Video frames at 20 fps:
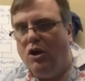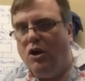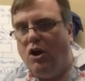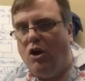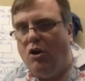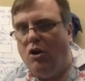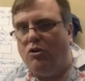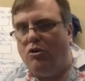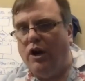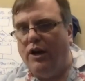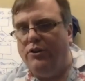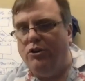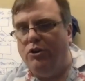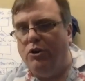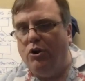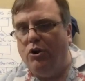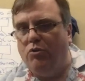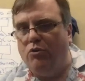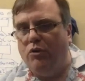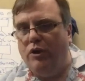Can I do a
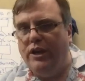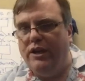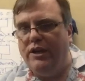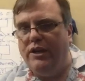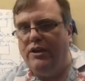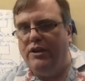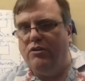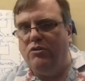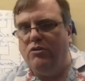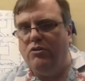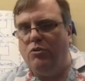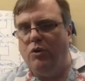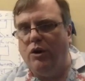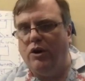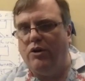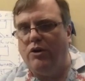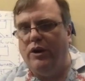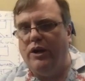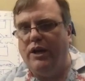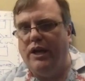quick
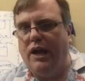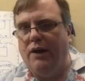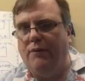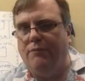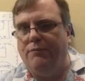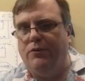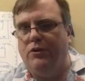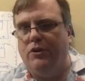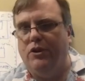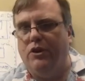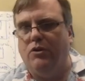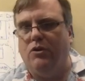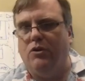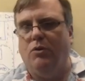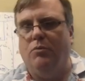recap for the homework?